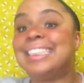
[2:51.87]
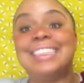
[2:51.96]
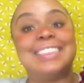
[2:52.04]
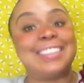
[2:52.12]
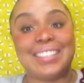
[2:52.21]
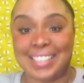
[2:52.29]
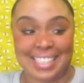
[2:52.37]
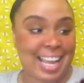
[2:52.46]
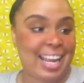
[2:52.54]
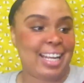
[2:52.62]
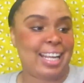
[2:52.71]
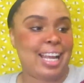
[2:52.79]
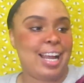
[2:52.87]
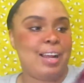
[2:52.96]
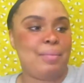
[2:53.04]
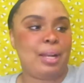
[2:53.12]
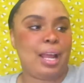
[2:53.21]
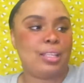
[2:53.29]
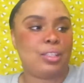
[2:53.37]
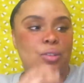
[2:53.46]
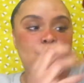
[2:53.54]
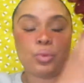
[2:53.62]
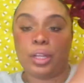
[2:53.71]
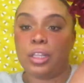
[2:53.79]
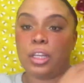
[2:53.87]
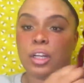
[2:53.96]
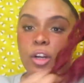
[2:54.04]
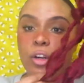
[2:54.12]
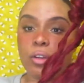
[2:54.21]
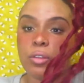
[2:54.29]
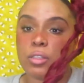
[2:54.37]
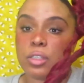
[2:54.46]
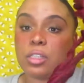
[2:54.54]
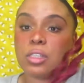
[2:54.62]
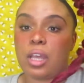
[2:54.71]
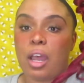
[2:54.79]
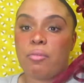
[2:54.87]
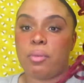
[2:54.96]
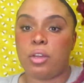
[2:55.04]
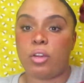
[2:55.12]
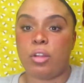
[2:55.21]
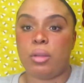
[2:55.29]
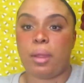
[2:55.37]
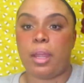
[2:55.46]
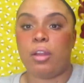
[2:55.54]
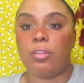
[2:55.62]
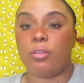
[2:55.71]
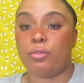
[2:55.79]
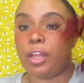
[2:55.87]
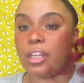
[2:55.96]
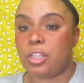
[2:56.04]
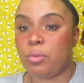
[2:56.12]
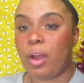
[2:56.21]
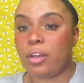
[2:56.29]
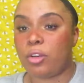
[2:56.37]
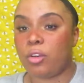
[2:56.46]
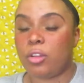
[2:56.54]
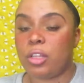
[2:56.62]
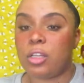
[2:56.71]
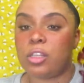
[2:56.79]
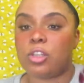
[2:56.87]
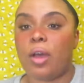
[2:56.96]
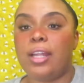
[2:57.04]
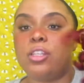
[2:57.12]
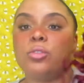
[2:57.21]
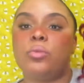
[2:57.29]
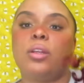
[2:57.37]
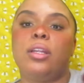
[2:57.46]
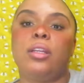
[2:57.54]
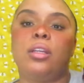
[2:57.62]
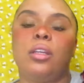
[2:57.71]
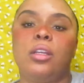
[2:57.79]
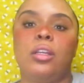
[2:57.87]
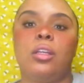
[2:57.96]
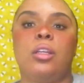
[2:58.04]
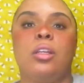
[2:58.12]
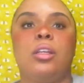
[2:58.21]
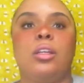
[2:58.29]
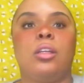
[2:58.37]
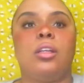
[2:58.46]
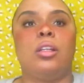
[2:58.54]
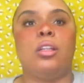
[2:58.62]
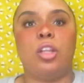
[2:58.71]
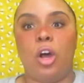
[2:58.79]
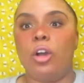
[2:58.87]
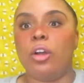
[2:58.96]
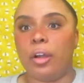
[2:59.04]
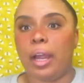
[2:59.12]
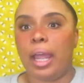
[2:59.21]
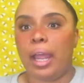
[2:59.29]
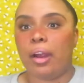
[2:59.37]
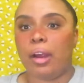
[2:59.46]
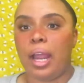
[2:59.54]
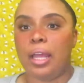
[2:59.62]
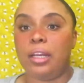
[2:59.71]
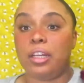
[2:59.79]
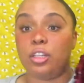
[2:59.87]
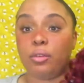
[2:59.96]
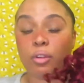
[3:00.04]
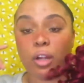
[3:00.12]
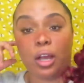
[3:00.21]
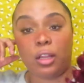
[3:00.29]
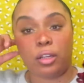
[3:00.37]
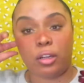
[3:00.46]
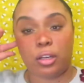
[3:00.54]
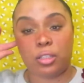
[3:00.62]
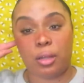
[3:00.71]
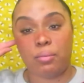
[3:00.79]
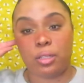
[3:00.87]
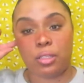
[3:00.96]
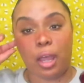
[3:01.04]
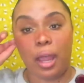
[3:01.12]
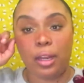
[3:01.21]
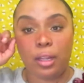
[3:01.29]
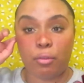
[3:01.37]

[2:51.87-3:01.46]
so excited. It has those ringlet curls. This is how I've been curling my hair, the flexi rod curl look. So I just wanted longer hair and in a different color because I'm deciding